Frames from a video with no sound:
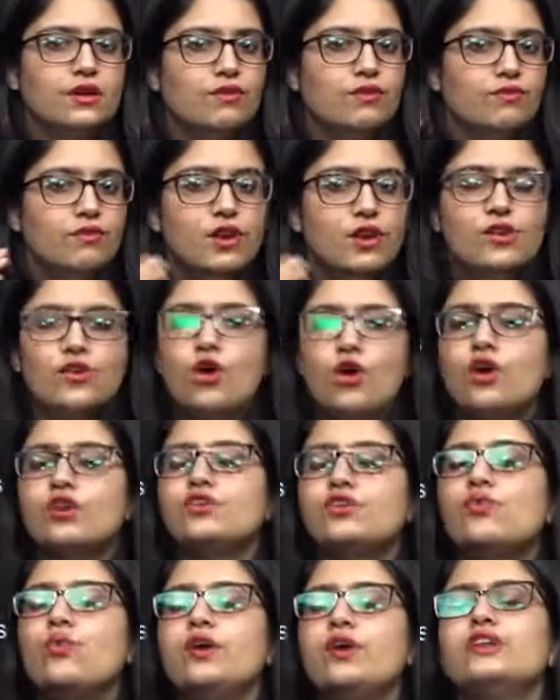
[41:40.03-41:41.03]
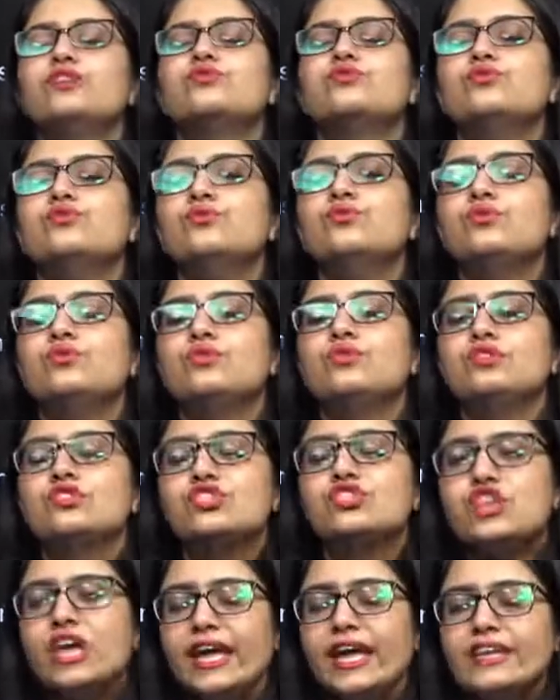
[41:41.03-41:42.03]
will not going to
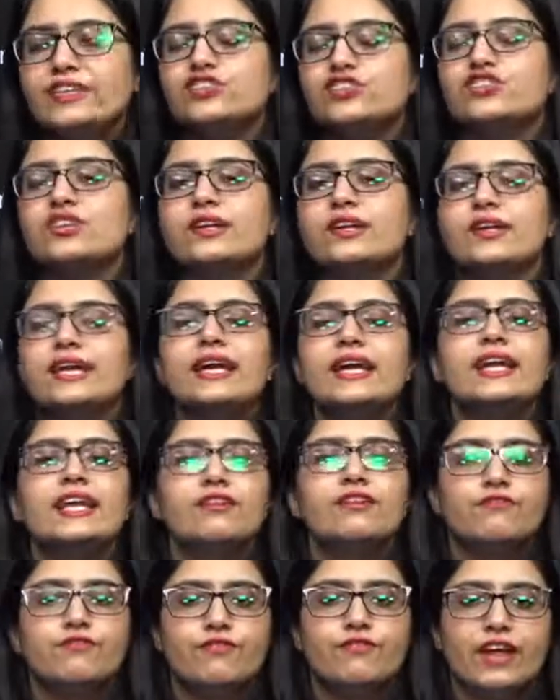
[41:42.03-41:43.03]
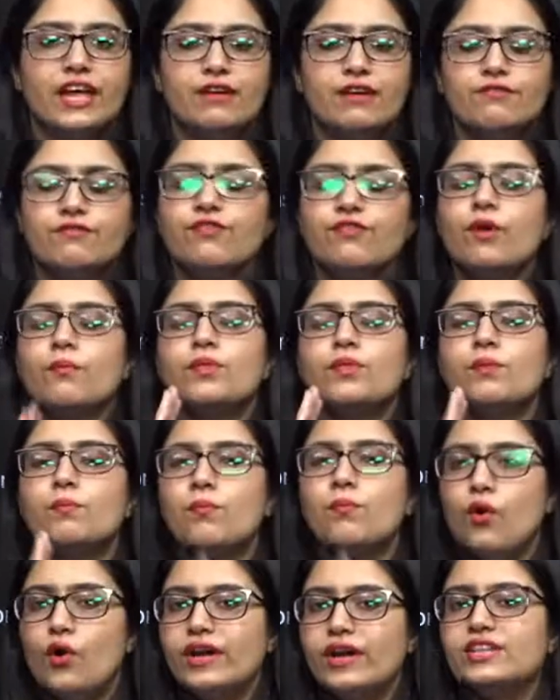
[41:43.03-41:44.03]
change the reading frame from the
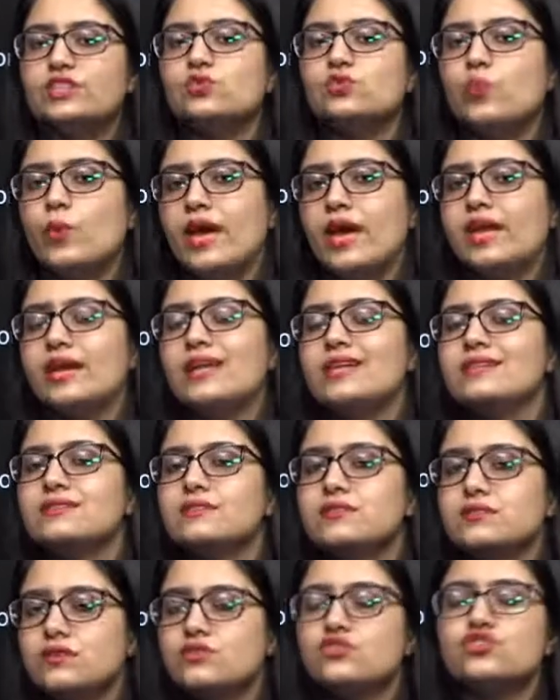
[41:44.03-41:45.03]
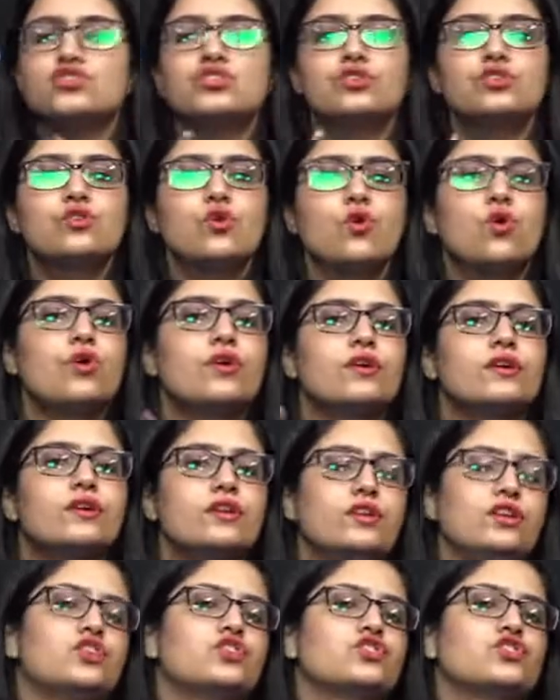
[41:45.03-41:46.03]
point where insertion or
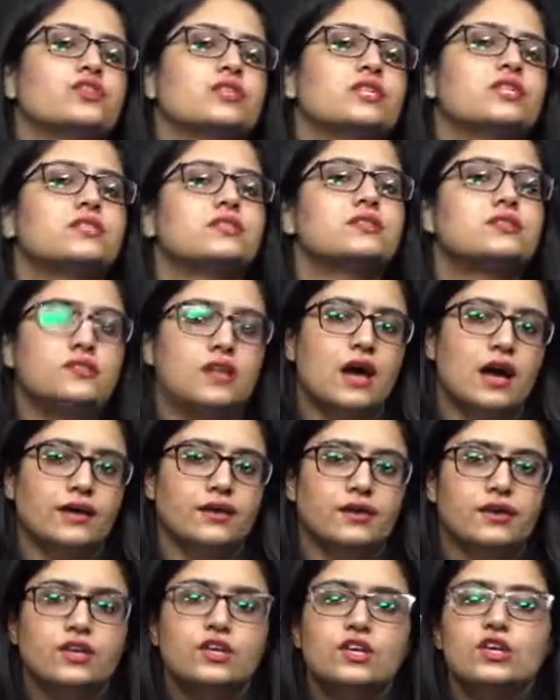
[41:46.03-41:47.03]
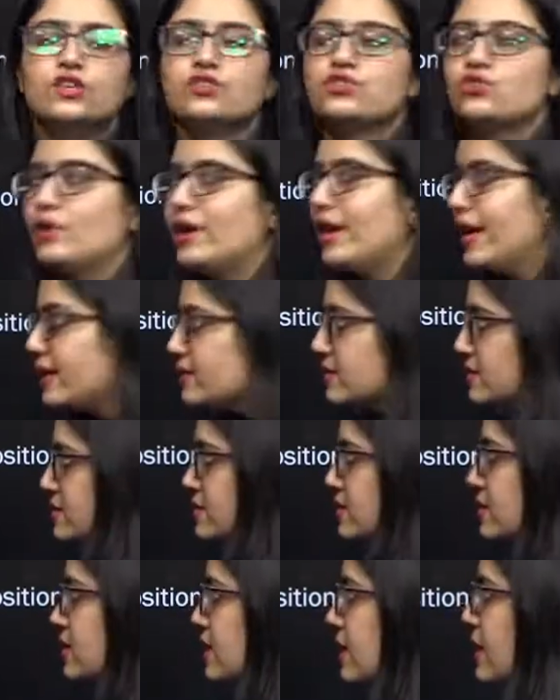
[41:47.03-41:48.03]
deletion is done. So
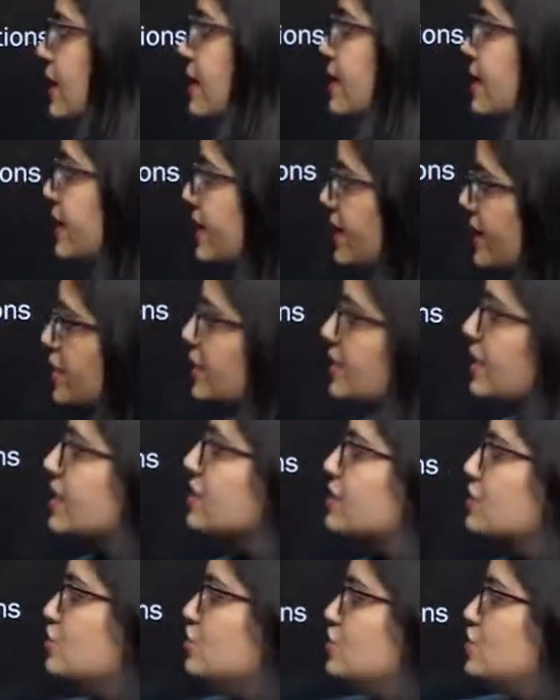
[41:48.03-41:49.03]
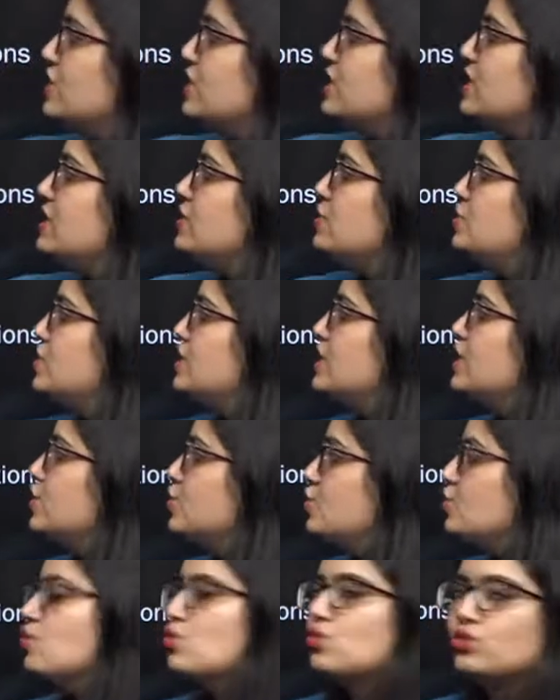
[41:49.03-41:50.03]
hence deleting
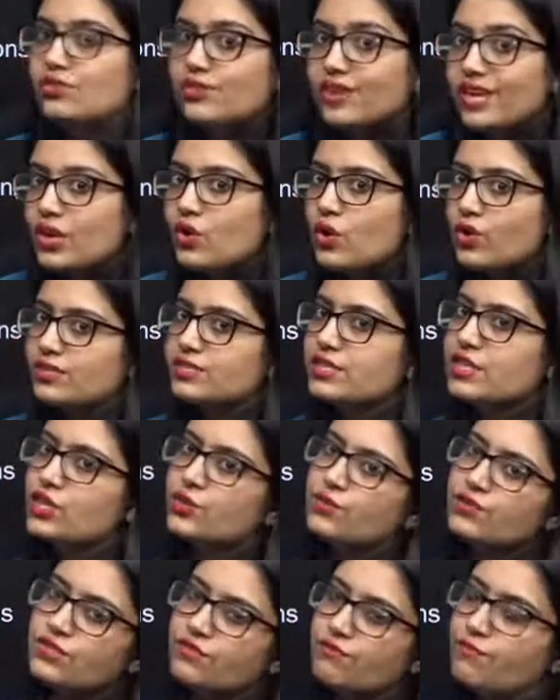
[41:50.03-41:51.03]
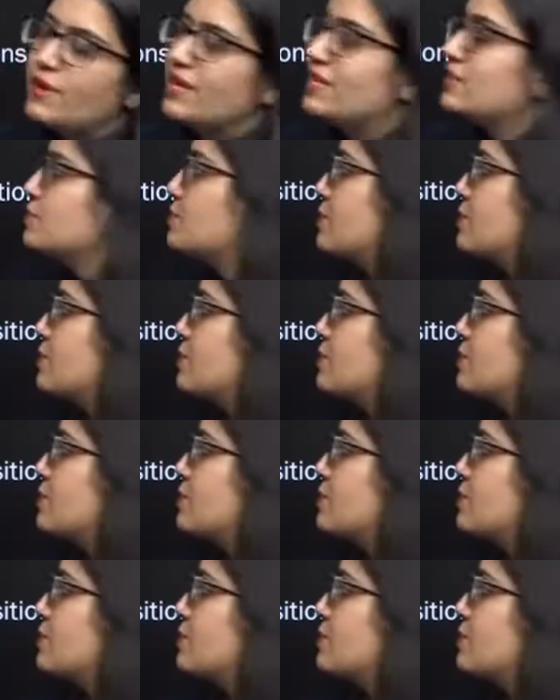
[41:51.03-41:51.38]
GGU, 3 consecutive base